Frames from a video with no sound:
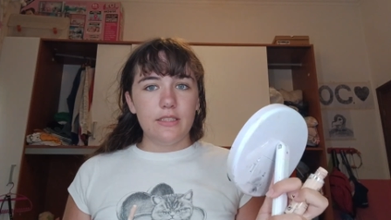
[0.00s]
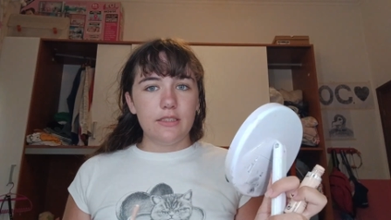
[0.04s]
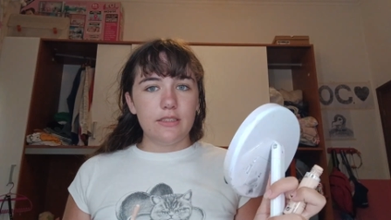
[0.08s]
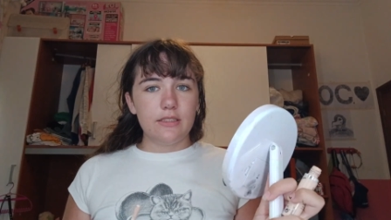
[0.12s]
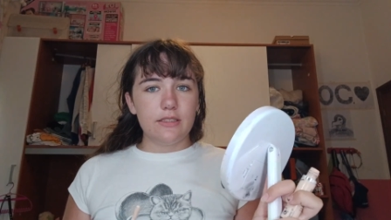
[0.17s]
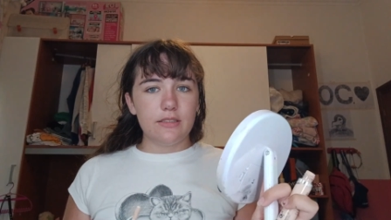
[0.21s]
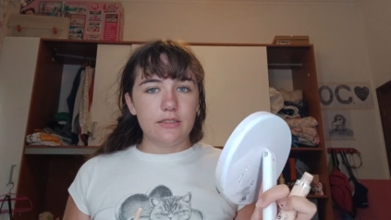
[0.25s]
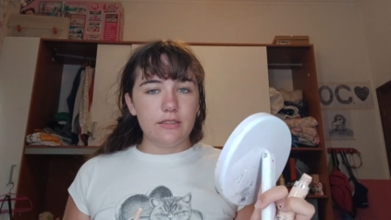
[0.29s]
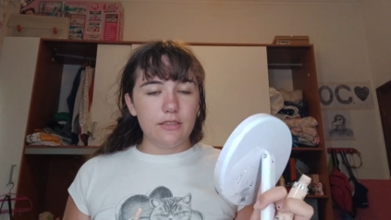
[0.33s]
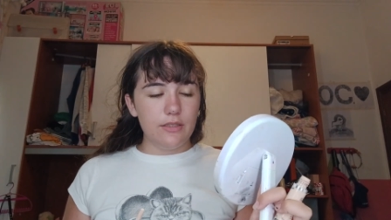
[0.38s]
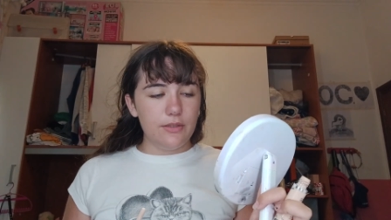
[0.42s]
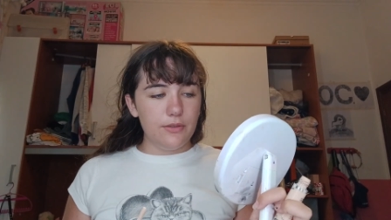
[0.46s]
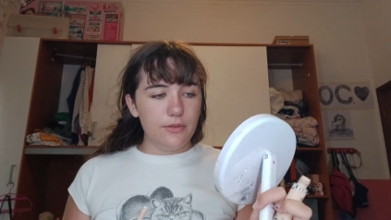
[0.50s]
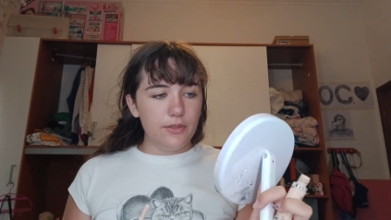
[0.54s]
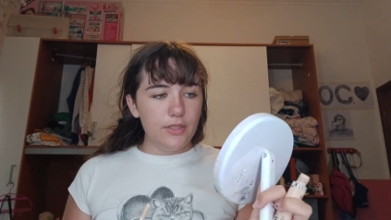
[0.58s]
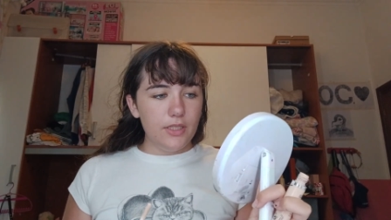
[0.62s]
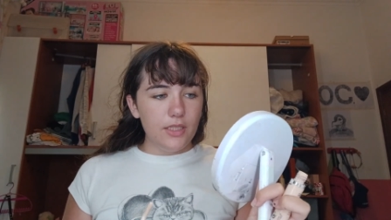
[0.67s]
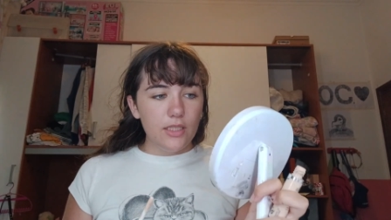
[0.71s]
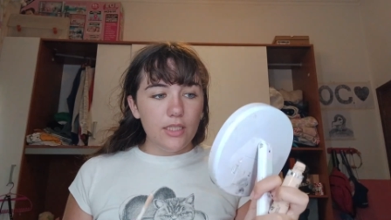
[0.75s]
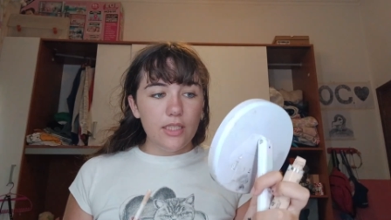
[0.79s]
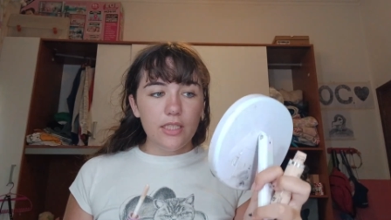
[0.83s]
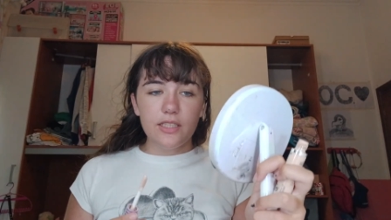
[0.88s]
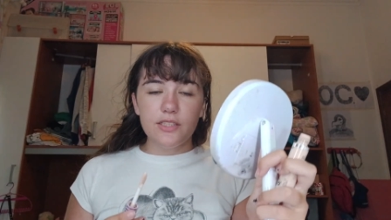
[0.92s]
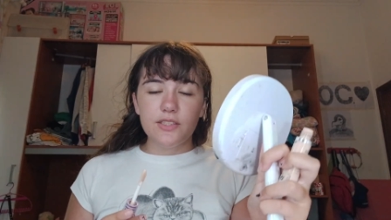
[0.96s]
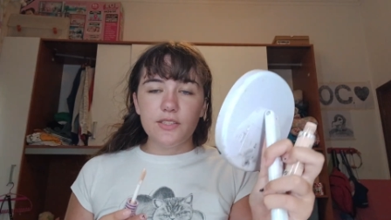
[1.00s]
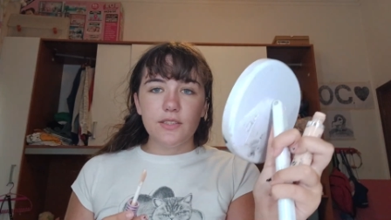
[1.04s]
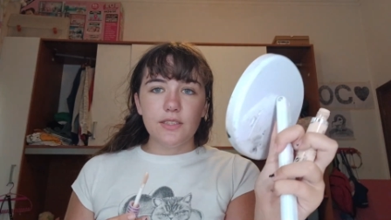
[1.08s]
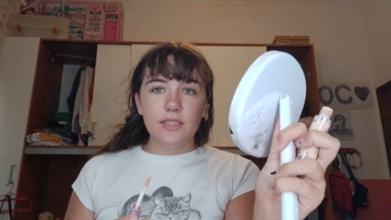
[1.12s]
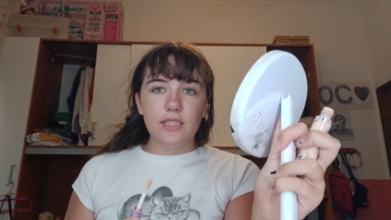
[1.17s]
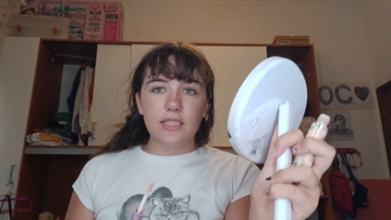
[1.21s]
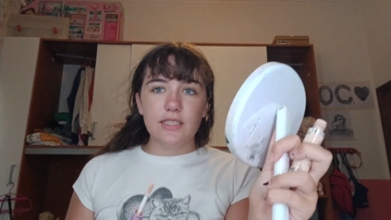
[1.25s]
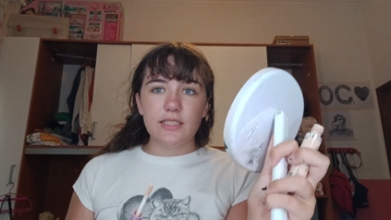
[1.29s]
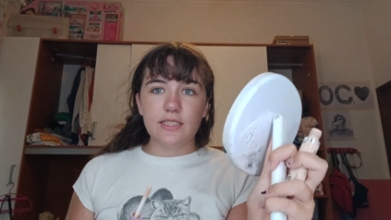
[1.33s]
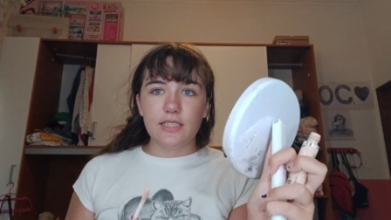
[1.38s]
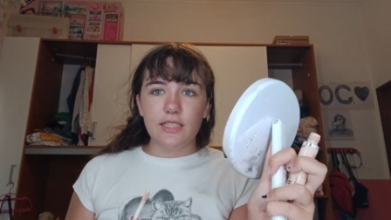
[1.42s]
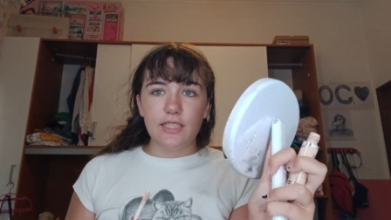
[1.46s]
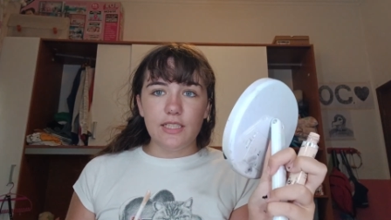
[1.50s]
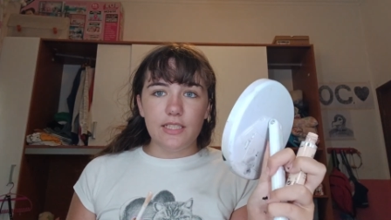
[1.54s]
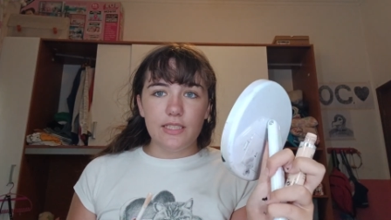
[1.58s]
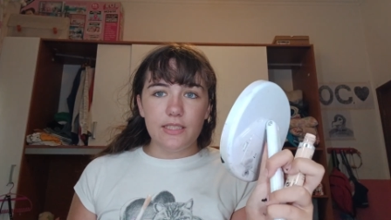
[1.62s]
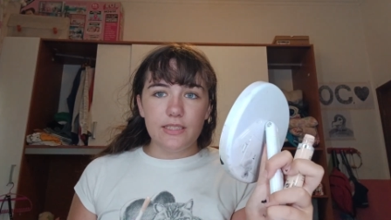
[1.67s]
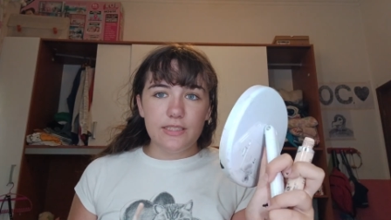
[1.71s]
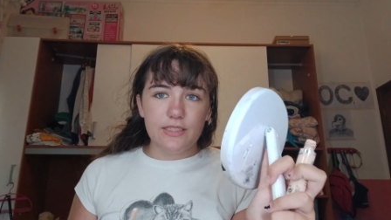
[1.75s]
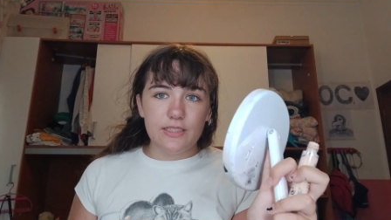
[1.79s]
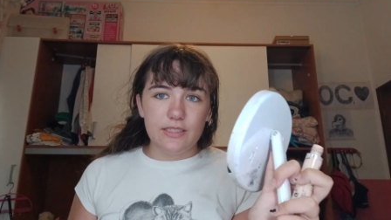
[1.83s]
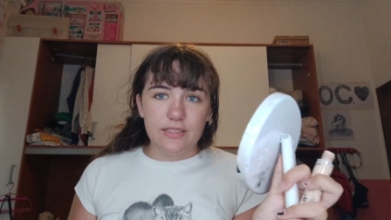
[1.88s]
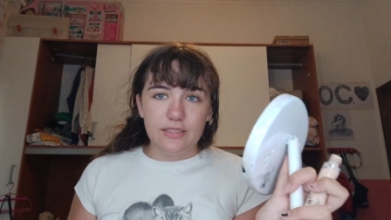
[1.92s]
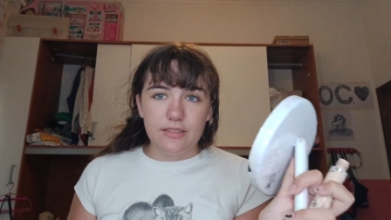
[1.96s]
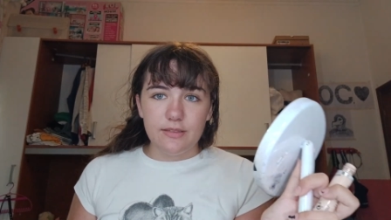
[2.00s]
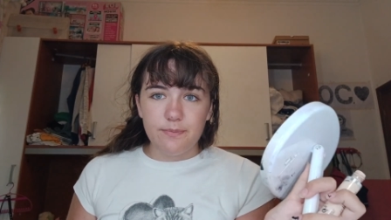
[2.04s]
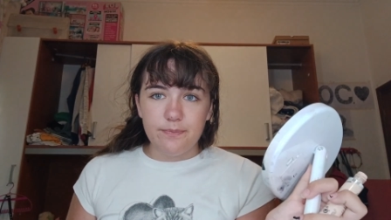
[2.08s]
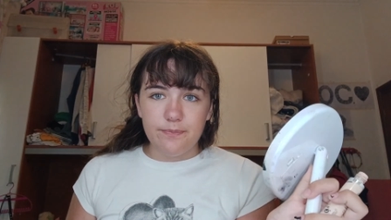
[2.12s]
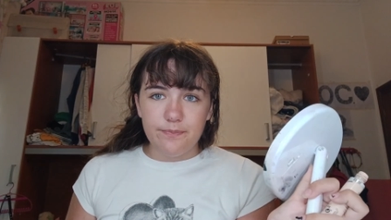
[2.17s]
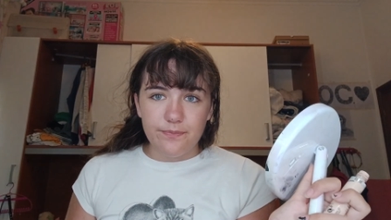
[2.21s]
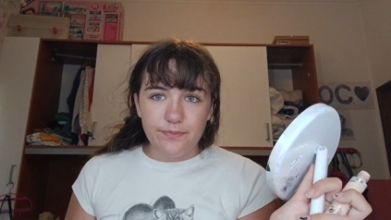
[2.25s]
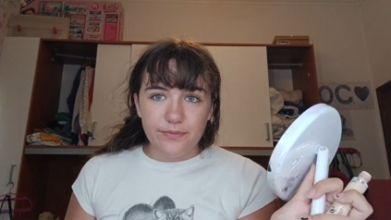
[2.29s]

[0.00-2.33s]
So, as you guys guessed,